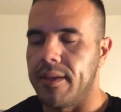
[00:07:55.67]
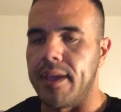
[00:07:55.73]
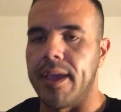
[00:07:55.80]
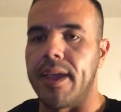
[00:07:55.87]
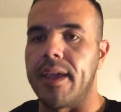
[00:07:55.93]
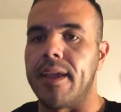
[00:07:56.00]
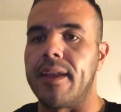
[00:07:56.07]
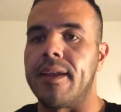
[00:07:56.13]

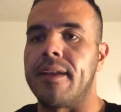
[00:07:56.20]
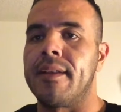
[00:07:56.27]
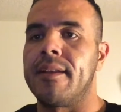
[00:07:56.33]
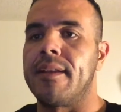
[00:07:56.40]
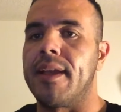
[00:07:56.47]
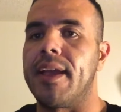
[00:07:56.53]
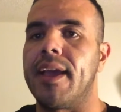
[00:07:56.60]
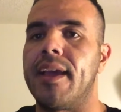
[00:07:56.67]
And
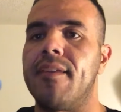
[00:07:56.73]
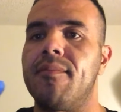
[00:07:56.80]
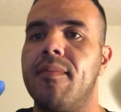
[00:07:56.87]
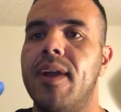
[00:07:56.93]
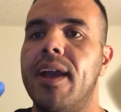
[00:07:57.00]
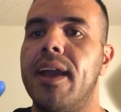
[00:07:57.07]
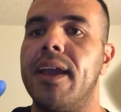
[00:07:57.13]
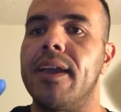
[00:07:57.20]
I have
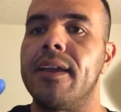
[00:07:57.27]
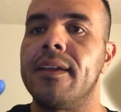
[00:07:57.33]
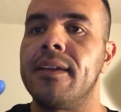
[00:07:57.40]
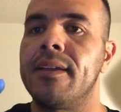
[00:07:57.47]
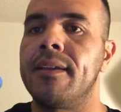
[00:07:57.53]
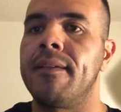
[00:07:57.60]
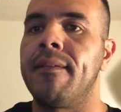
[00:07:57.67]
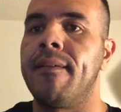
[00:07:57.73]
my
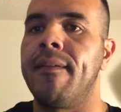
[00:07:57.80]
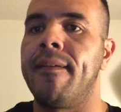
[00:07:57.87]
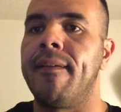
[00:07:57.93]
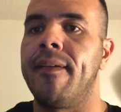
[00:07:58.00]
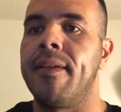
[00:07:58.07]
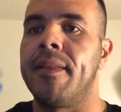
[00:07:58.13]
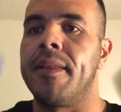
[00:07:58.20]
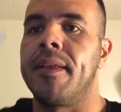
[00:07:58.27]

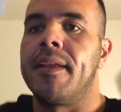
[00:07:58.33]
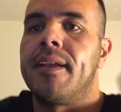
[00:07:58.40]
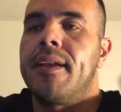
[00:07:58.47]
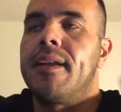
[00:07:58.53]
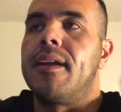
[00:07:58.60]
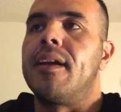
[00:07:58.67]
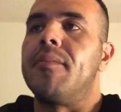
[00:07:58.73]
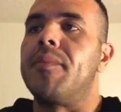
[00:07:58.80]

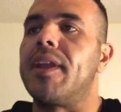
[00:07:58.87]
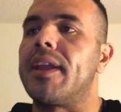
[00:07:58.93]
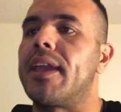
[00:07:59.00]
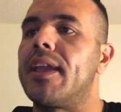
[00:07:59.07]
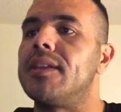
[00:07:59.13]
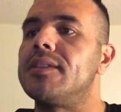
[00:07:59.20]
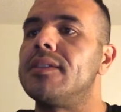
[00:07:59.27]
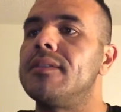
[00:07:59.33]

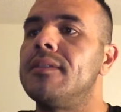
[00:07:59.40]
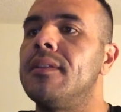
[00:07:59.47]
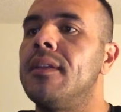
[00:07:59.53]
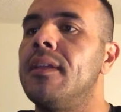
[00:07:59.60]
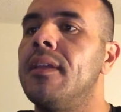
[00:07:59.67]
medication,